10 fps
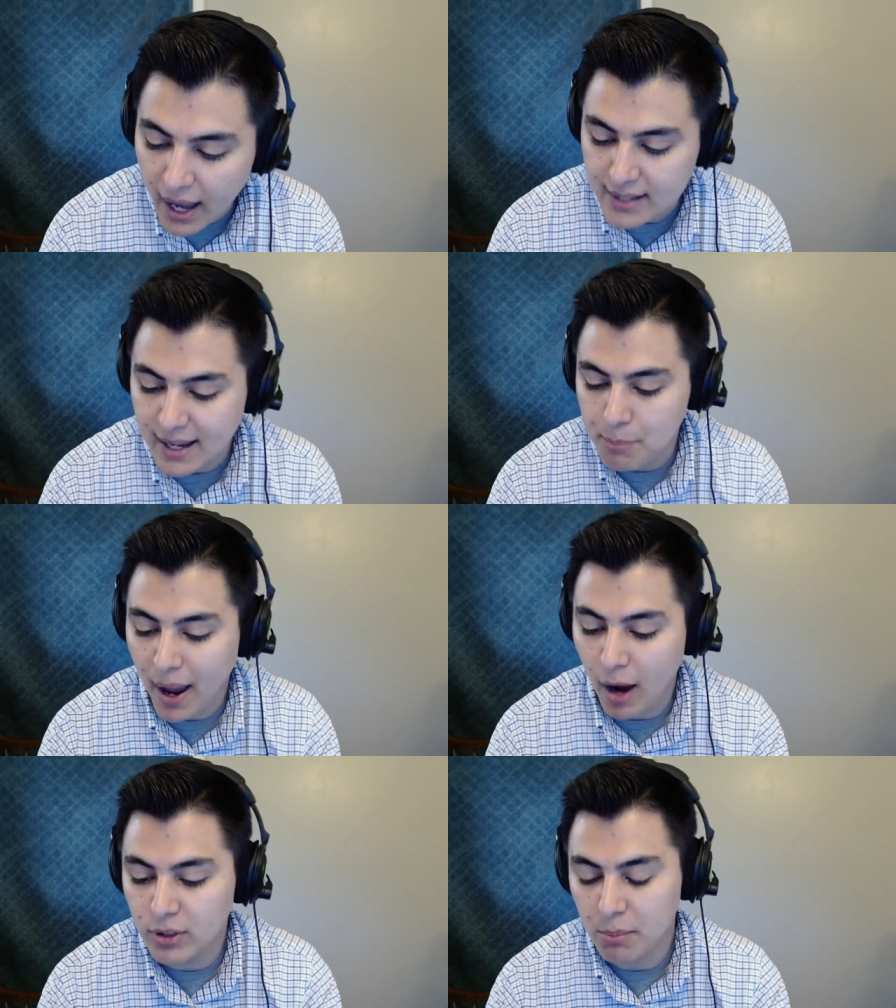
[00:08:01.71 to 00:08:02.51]
As I
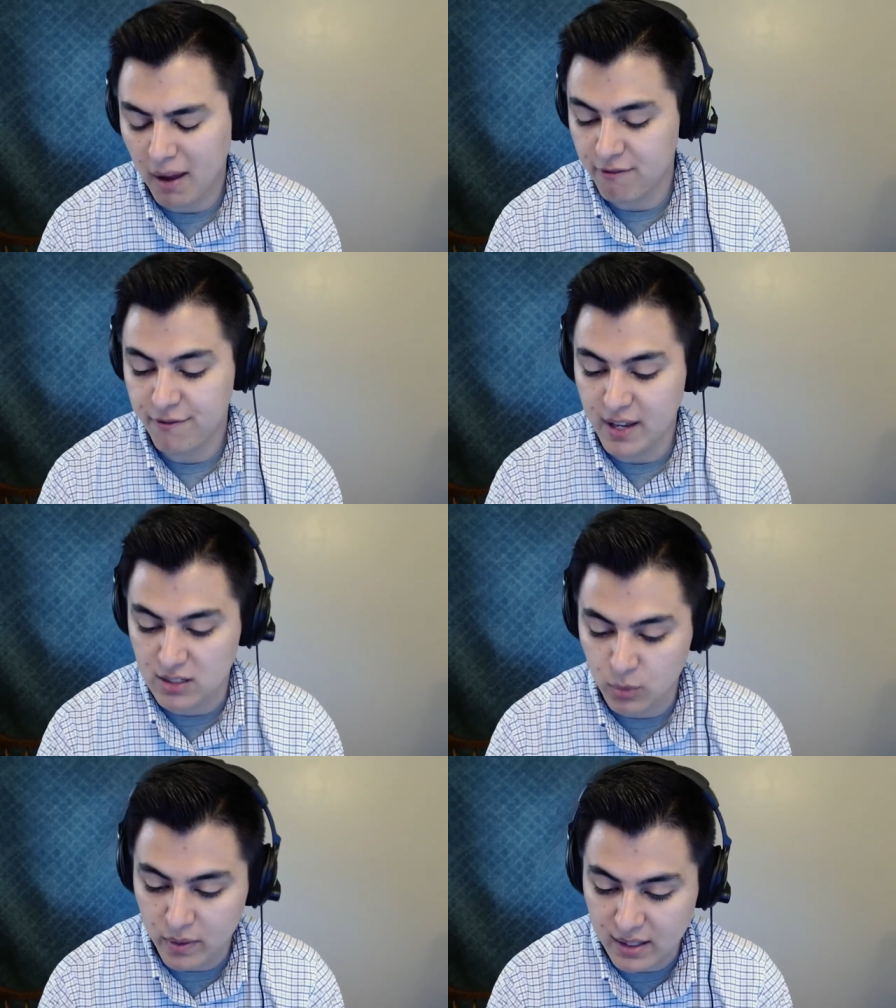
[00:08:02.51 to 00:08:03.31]
pounded my
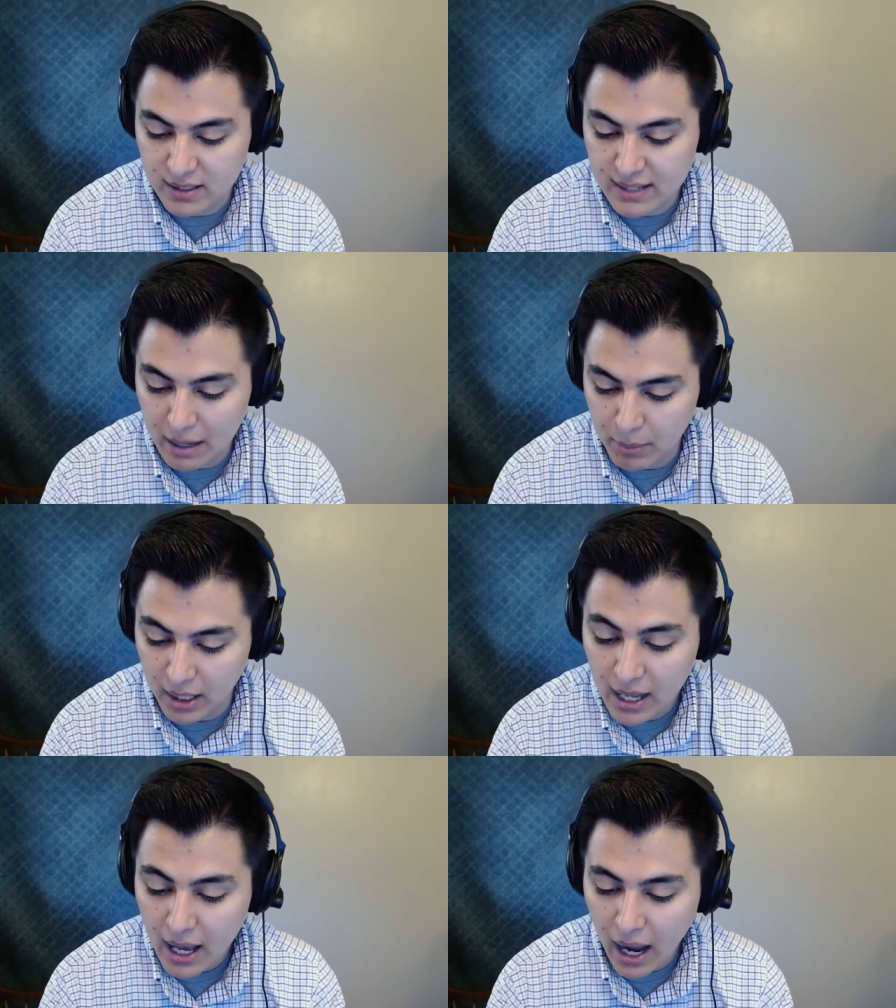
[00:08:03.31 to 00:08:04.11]
fist with
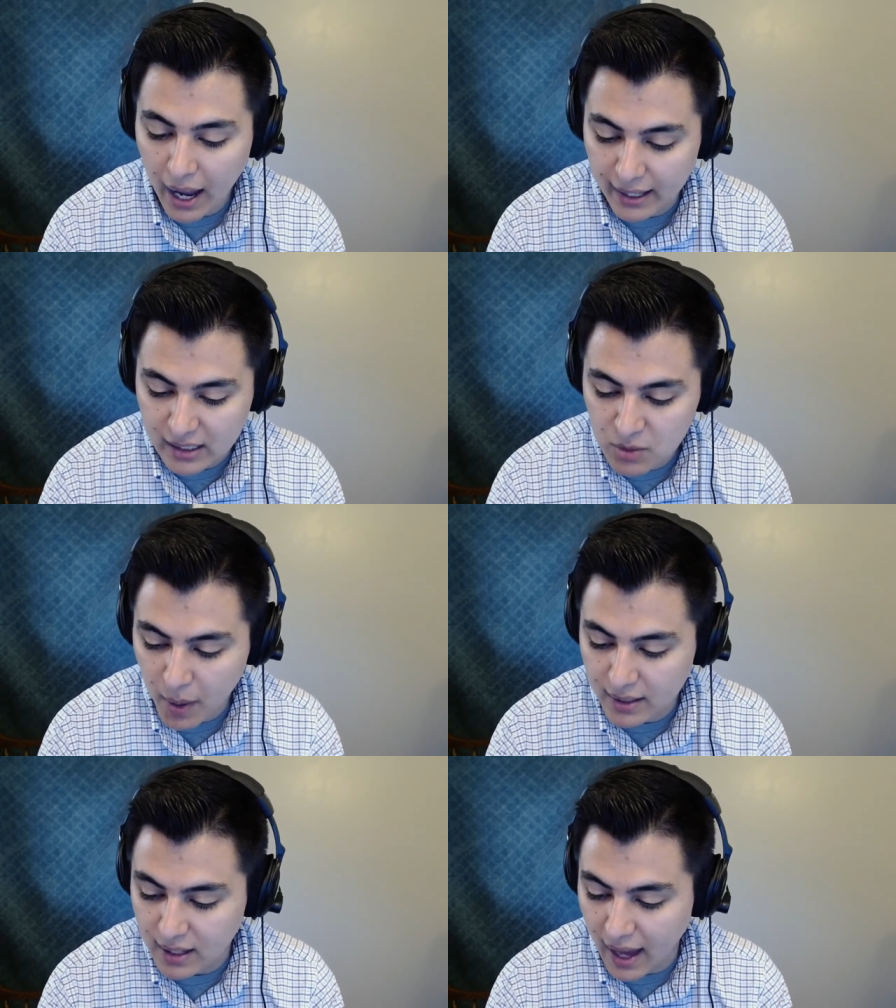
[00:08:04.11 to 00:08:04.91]
excitement, I
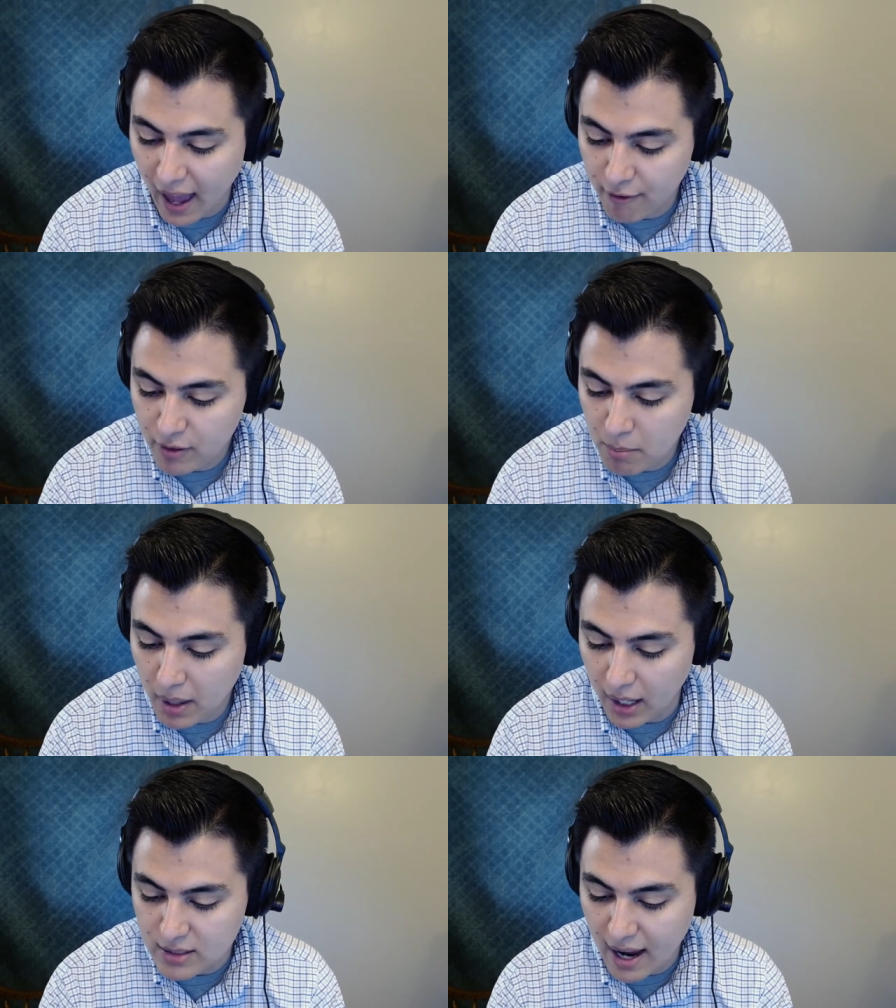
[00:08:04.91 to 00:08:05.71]
expected every
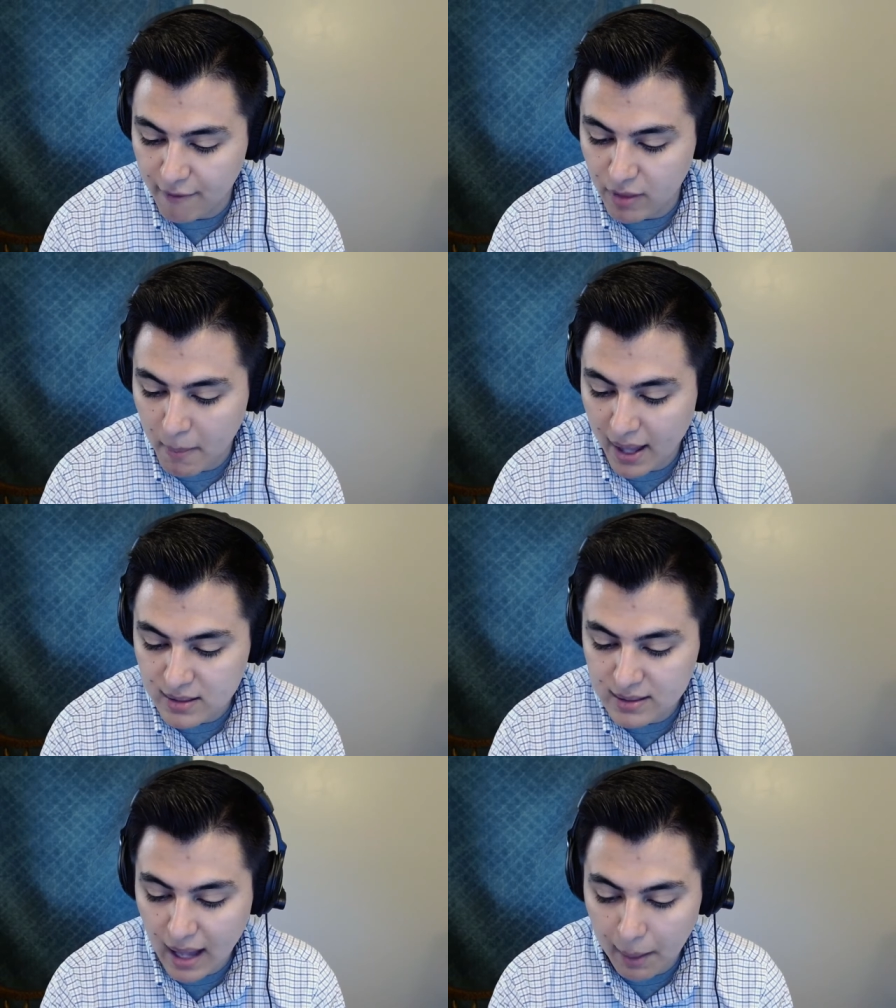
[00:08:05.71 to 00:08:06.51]
minute to have the
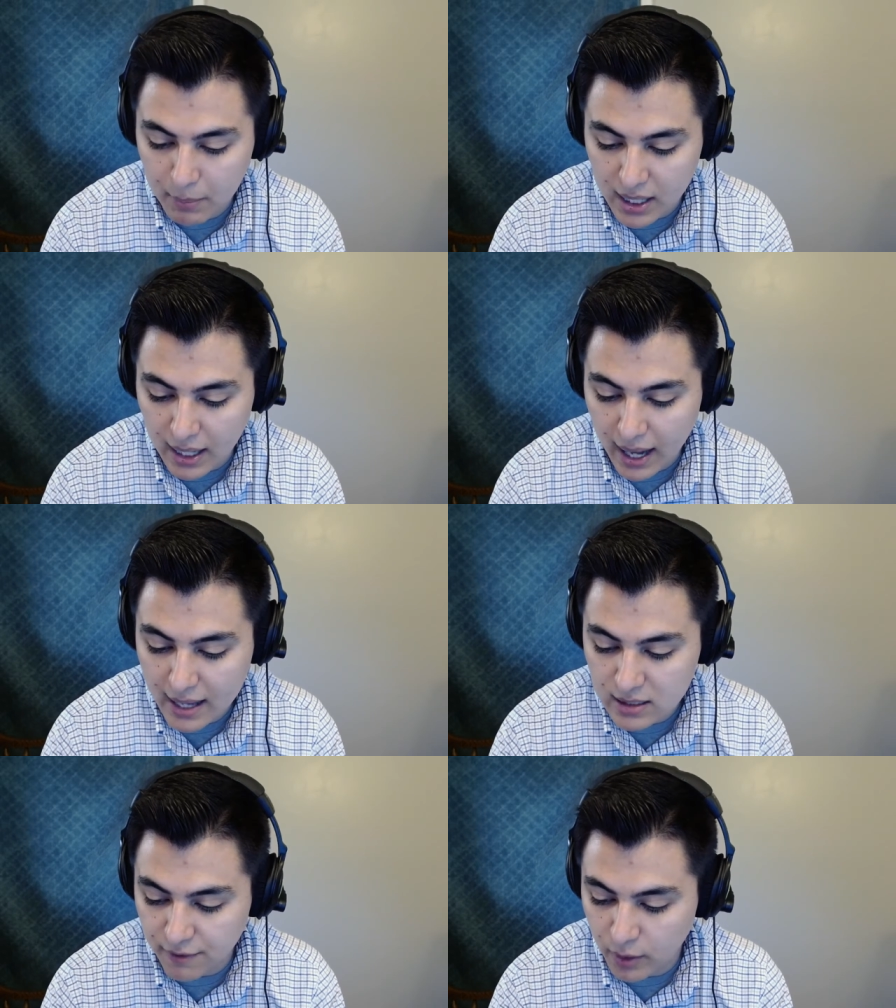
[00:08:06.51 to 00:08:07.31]
man stop me and
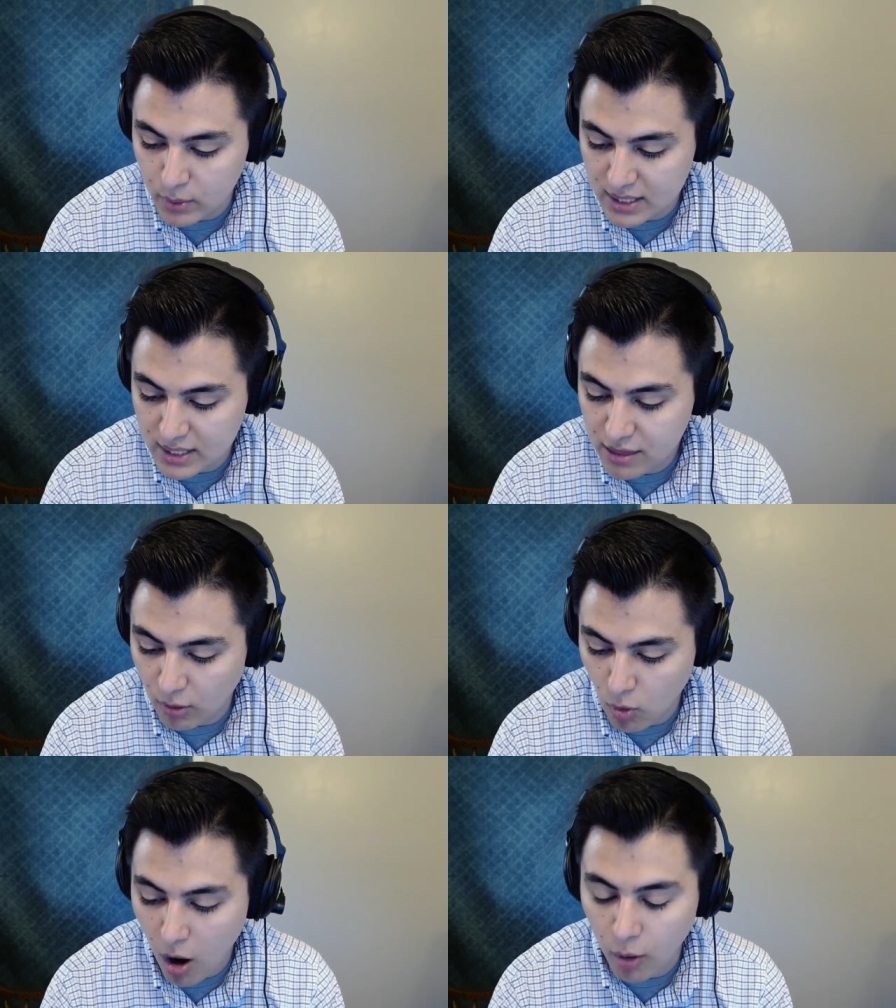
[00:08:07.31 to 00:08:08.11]
ask if there was
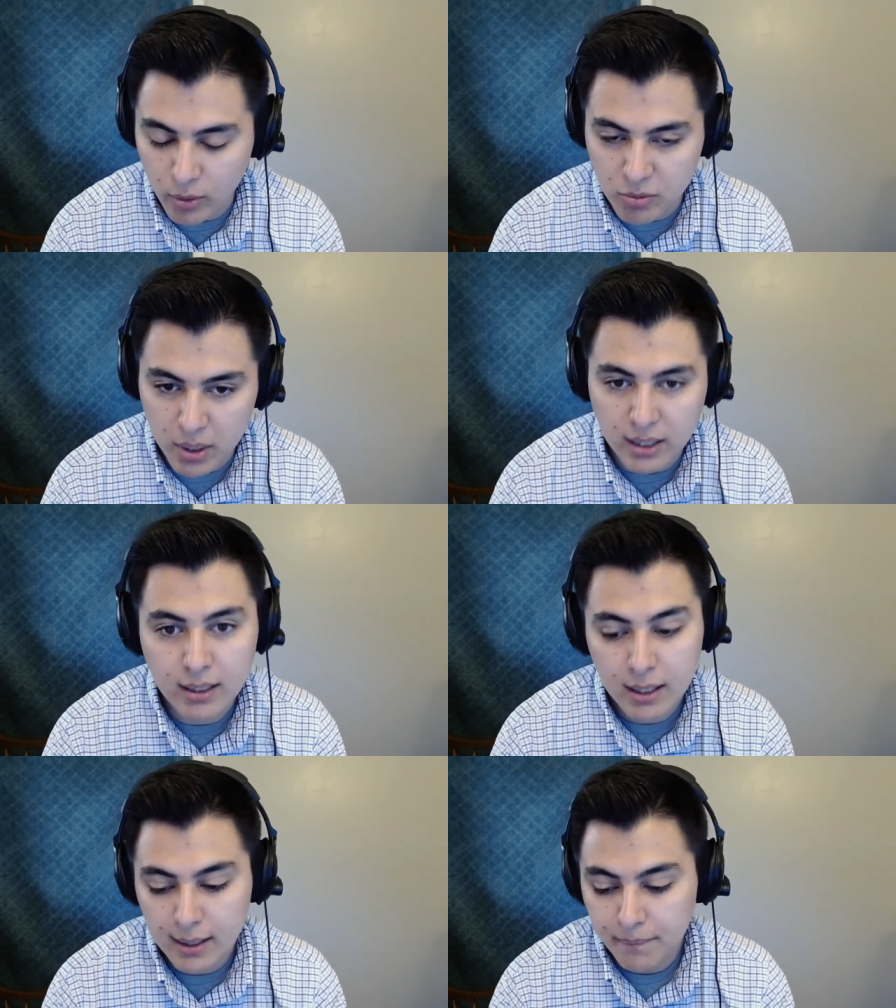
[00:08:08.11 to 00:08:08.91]
anything wrong with me.
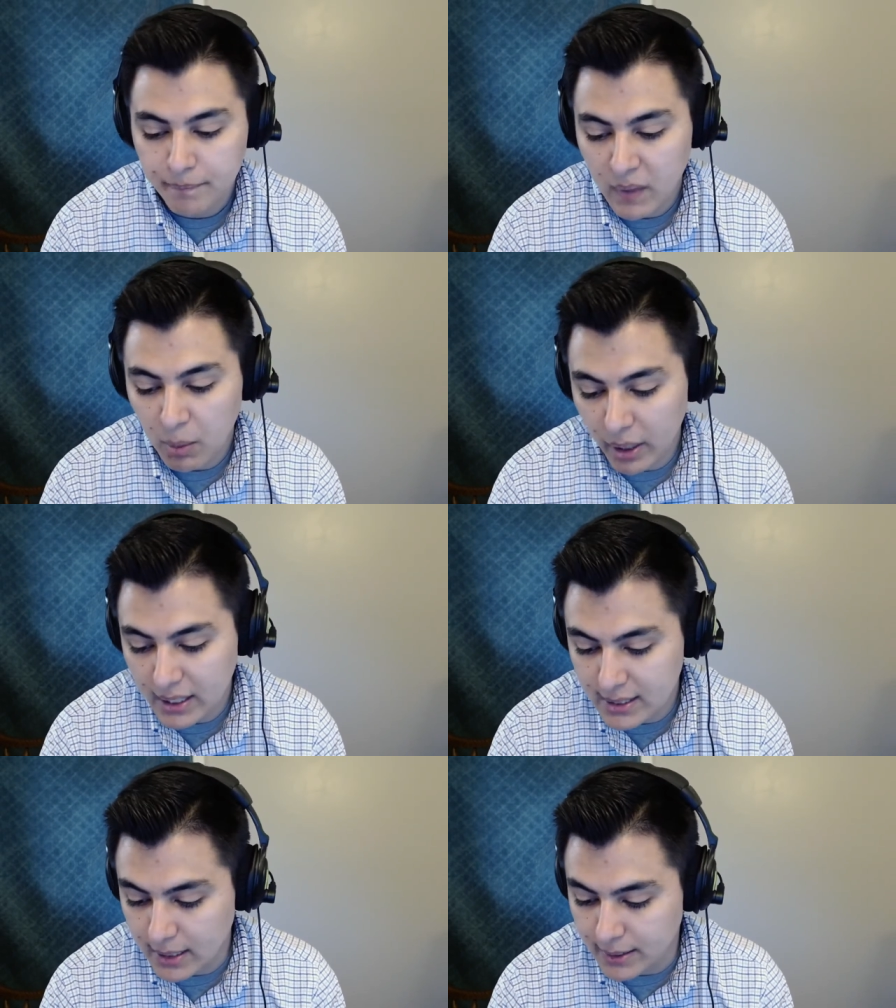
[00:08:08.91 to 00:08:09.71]
But
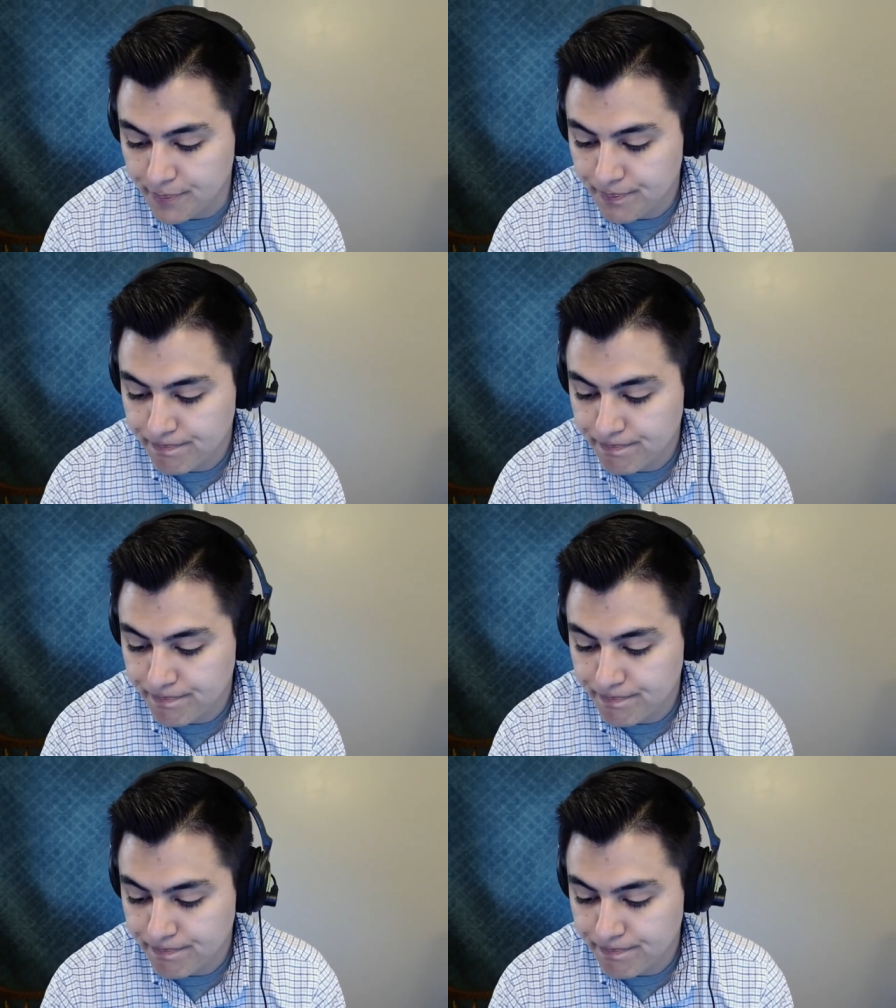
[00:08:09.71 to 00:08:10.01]
he didn't.